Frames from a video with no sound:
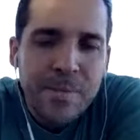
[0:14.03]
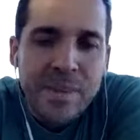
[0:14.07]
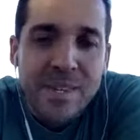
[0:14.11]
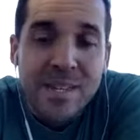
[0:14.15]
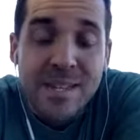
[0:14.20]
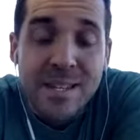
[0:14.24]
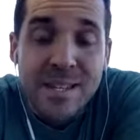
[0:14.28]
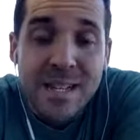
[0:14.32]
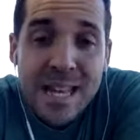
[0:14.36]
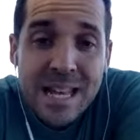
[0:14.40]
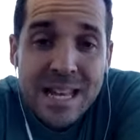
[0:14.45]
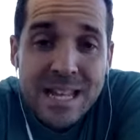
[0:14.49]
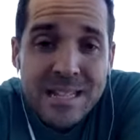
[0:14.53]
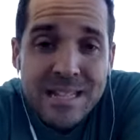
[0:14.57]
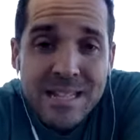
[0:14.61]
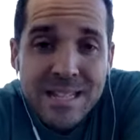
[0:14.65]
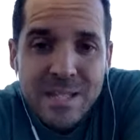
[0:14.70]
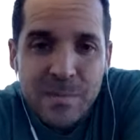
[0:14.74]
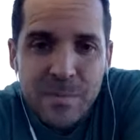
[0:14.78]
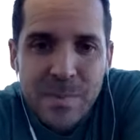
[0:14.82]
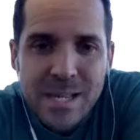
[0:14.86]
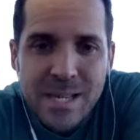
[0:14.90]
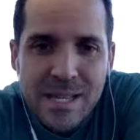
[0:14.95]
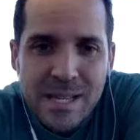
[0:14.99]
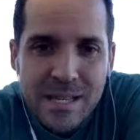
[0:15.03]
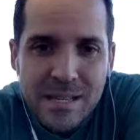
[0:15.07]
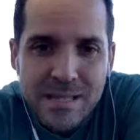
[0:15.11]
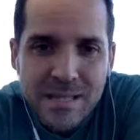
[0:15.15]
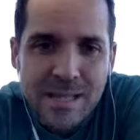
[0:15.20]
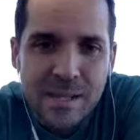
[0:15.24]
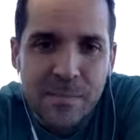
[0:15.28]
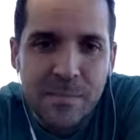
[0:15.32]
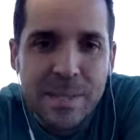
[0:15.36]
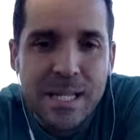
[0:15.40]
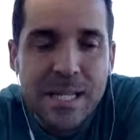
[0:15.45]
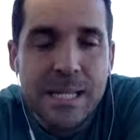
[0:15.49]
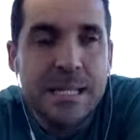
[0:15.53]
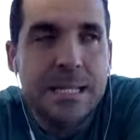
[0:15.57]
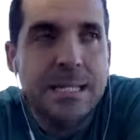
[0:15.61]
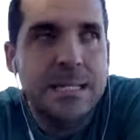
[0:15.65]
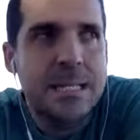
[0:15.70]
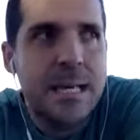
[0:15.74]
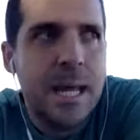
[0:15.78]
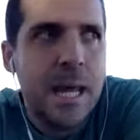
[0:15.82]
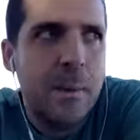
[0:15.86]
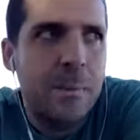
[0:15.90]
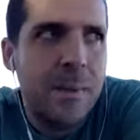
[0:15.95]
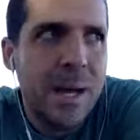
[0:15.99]
Today's speaking tip is
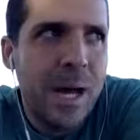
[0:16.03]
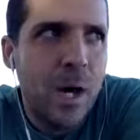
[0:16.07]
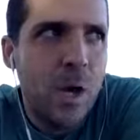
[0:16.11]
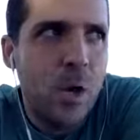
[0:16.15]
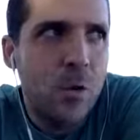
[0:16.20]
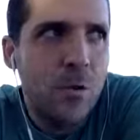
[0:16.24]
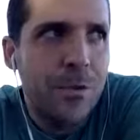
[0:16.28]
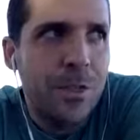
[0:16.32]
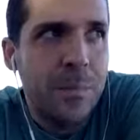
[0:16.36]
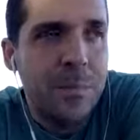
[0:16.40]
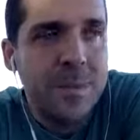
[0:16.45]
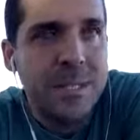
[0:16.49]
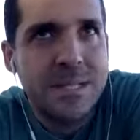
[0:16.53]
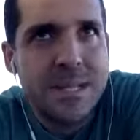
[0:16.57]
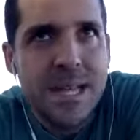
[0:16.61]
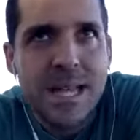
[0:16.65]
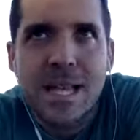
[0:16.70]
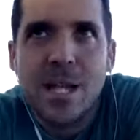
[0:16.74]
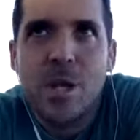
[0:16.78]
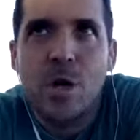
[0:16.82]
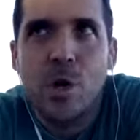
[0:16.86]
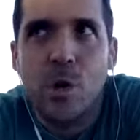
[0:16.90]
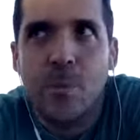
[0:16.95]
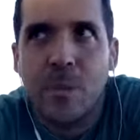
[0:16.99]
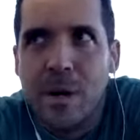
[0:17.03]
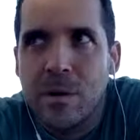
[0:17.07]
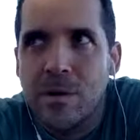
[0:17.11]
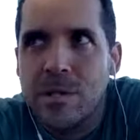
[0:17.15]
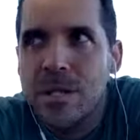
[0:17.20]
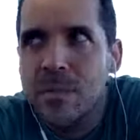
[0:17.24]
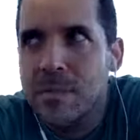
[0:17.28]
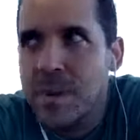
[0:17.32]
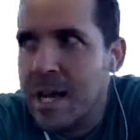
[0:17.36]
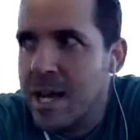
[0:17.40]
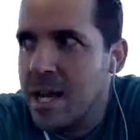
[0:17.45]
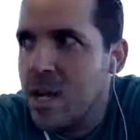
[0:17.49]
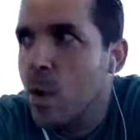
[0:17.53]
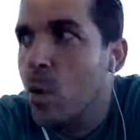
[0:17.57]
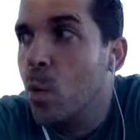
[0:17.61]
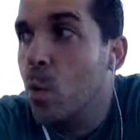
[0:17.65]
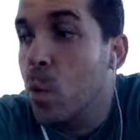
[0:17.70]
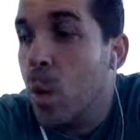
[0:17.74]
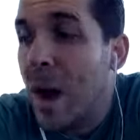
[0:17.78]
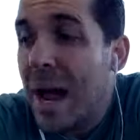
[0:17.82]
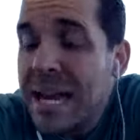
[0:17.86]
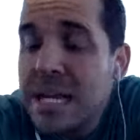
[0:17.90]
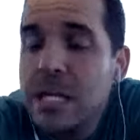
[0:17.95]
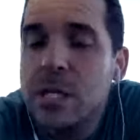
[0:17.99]
about the mistake you're about to make
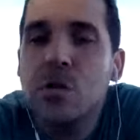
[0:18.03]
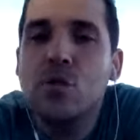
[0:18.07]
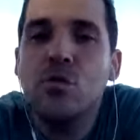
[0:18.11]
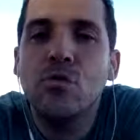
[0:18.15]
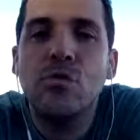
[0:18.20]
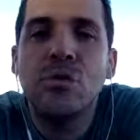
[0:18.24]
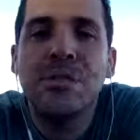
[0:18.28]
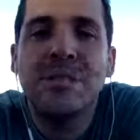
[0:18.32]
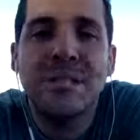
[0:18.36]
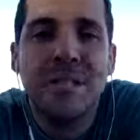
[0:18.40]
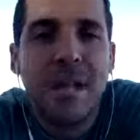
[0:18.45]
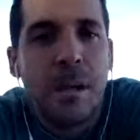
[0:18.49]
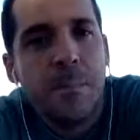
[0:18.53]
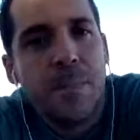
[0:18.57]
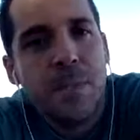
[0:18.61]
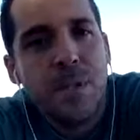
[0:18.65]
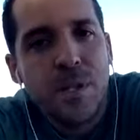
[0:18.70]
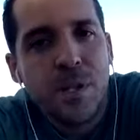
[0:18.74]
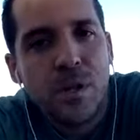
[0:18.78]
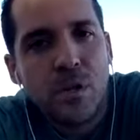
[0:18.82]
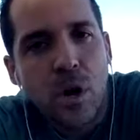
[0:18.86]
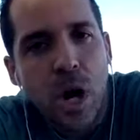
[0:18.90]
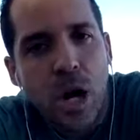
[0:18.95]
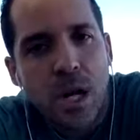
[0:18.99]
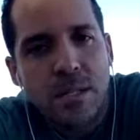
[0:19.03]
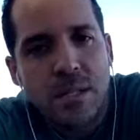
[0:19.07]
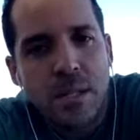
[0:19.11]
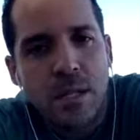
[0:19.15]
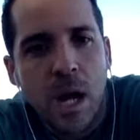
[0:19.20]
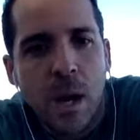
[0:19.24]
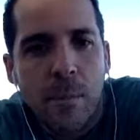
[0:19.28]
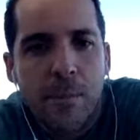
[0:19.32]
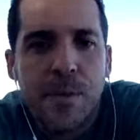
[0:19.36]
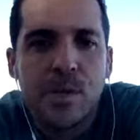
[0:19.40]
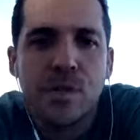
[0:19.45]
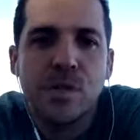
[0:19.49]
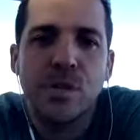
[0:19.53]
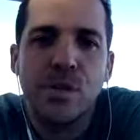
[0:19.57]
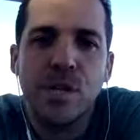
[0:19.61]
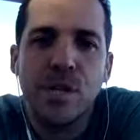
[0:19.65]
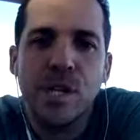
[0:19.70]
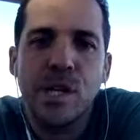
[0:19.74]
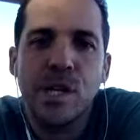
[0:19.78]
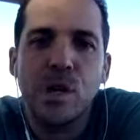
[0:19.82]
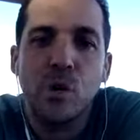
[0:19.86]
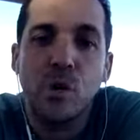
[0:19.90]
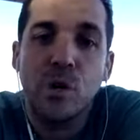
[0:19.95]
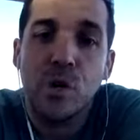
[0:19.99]
when you stumble across an
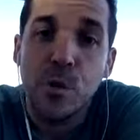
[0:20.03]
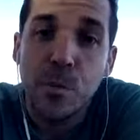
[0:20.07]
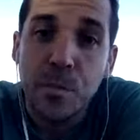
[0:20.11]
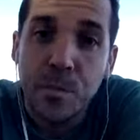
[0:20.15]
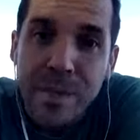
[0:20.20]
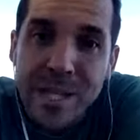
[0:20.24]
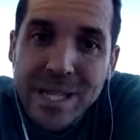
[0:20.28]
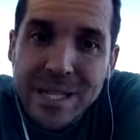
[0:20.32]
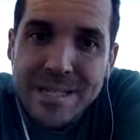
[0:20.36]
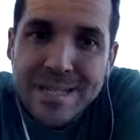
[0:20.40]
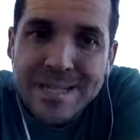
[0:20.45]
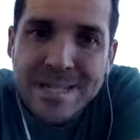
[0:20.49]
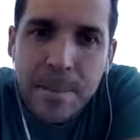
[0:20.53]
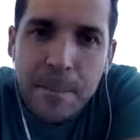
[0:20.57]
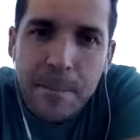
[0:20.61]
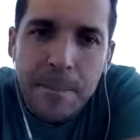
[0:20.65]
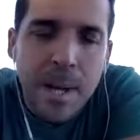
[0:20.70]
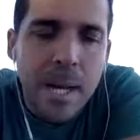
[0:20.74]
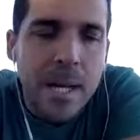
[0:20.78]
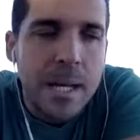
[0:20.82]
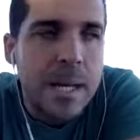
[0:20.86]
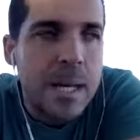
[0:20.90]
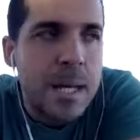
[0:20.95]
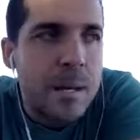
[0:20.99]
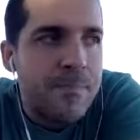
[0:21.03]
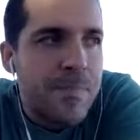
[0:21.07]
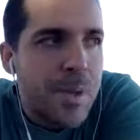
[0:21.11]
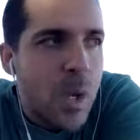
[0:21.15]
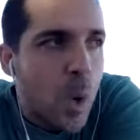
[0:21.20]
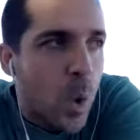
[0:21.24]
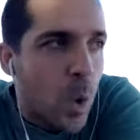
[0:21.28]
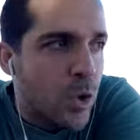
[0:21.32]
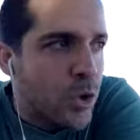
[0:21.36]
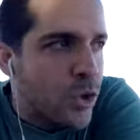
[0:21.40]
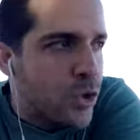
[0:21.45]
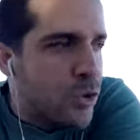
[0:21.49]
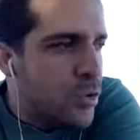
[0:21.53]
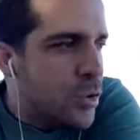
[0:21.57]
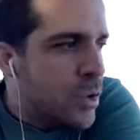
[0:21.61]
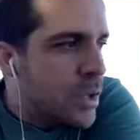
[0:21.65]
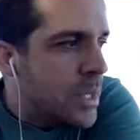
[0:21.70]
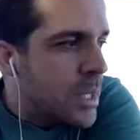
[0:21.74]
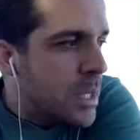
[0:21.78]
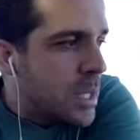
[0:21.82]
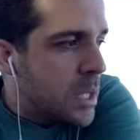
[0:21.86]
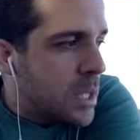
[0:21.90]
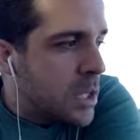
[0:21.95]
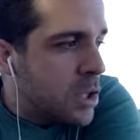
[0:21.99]
opportunity, or you meet somebody, or you,
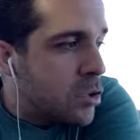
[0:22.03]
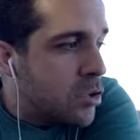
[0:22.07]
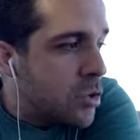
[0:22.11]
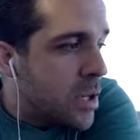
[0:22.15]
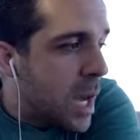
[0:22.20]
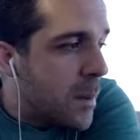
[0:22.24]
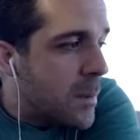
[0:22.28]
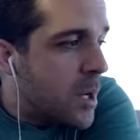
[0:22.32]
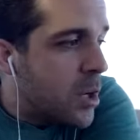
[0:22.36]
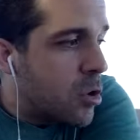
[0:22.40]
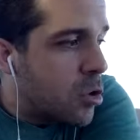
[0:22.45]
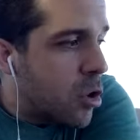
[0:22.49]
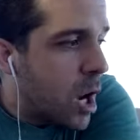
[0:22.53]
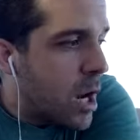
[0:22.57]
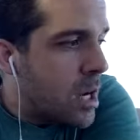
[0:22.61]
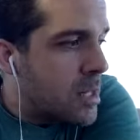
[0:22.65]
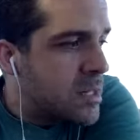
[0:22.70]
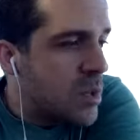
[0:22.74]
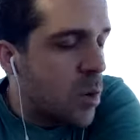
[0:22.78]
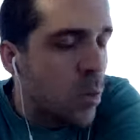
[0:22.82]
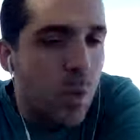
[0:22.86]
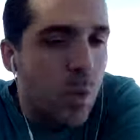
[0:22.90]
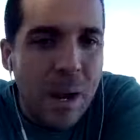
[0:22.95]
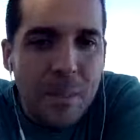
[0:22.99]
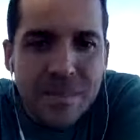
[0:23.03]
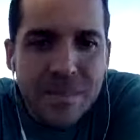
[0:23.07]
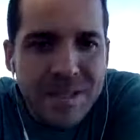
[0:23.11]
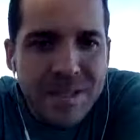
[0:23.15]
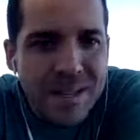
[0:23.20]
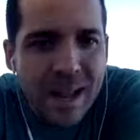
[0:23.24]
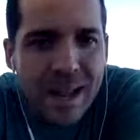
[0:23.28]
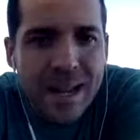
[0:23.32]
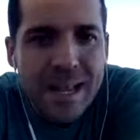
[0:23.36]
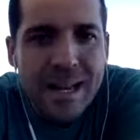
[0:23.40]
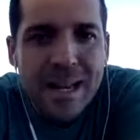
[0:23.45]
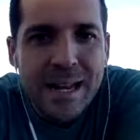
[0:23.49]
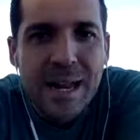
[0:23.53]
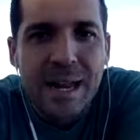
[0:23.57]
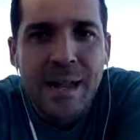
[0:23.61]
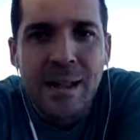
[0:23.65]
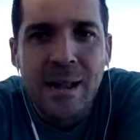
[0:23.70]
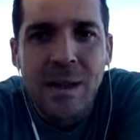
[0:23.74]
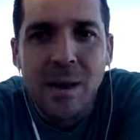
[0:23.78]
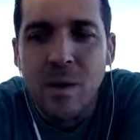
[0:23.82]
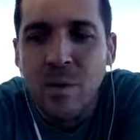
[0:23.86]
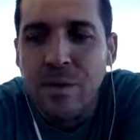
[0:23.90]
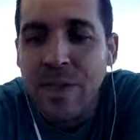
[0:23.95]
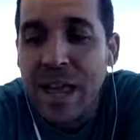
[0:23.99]
you come across a website
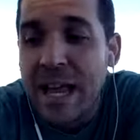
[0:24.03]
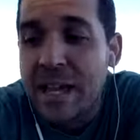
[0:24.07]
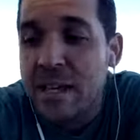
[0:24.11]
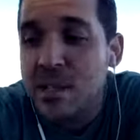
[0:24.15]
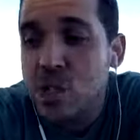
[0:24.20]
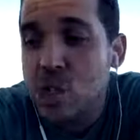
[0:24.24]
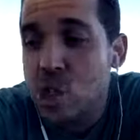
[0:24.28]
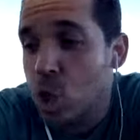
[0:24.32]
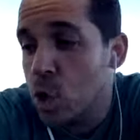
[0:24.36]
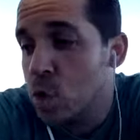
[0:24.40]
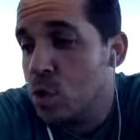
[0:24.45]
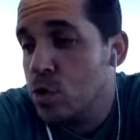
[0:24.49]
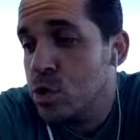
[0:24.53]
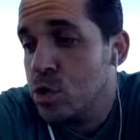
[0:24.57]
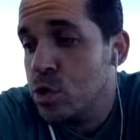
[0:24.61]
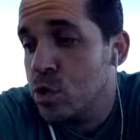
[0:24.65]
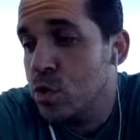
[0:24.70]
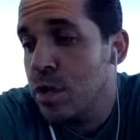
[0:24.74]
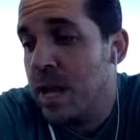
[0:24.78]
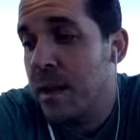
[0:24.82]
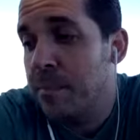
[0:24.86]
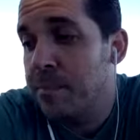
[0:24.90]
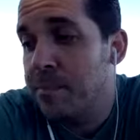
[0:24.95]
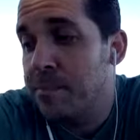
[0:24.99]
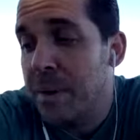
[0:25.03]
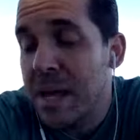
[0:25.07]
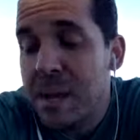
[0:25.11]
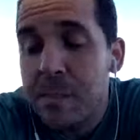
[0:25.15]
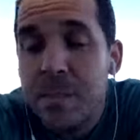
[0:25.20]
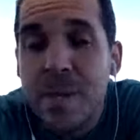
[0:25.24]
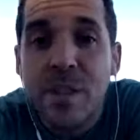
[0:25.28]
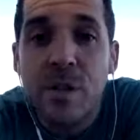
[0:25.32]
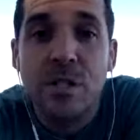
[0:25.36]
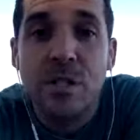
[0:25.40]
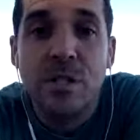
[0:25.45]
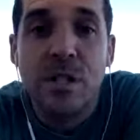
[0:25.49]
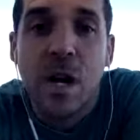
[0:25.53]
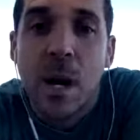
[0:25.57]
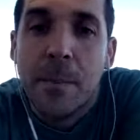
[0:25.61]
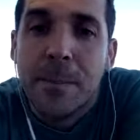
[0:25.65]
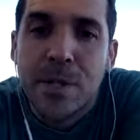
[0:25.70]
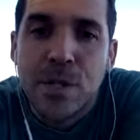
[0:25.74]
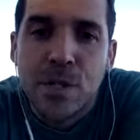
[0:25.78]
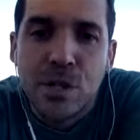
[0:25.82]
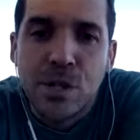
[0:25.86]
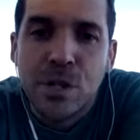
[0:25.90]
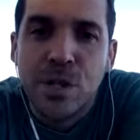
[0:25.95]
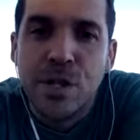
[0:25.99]
that shows you that maybe there's an
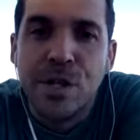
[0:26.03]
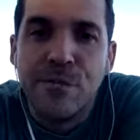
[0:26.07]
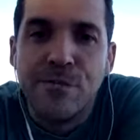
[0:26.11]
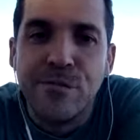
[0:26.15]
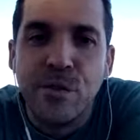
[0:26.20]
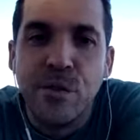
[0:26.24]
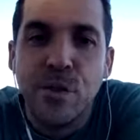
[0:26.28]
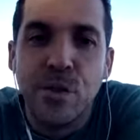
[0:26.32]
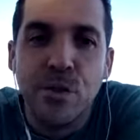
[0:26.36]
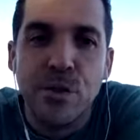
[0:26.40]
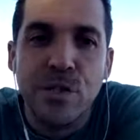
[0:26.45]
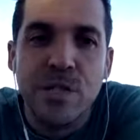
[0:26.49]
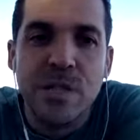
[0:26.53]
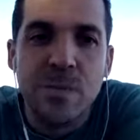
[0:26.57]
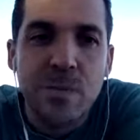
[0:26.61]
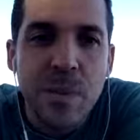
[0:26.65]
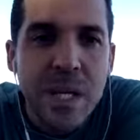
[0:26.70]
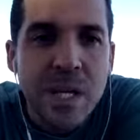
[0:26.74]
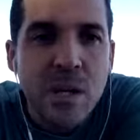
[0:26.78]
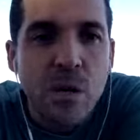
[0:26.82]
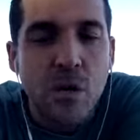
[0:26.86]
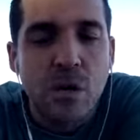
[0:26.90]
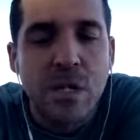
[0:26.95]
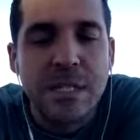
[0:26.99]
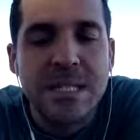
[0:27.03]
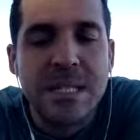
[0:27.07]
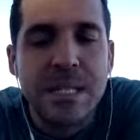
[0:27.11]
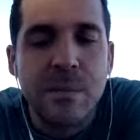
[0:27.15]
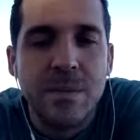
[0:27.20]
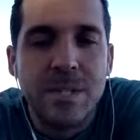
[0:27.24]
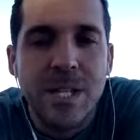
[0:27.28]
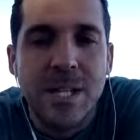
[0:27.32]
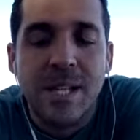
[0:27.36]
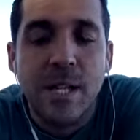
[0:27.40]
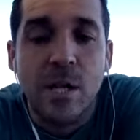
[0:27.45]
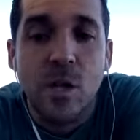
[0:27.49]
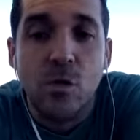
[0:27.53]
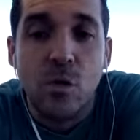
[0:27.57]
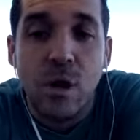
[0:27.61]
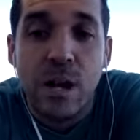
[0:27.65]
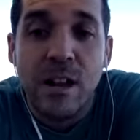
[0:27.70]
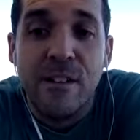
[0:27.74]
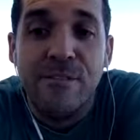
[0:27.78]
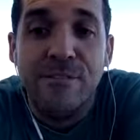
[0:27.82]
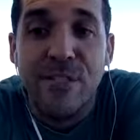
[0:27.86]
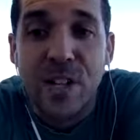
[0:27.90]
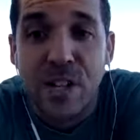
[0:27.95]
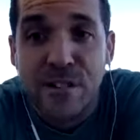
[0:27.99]
opportunity for you to speak, or it seems like a great
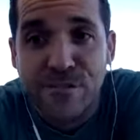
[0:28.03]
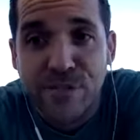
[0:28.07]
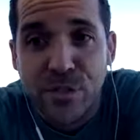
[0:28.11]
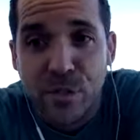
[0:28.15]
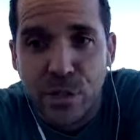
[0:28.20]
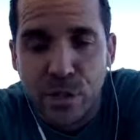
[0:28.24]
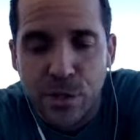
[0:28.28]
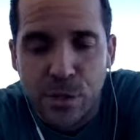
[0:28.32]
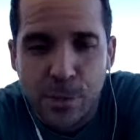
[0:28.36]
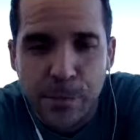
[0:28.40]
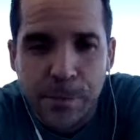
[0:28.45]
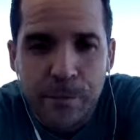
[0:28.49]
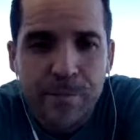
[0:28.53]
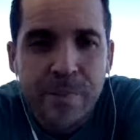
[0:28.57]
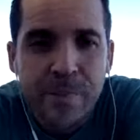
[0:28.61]
fit for you.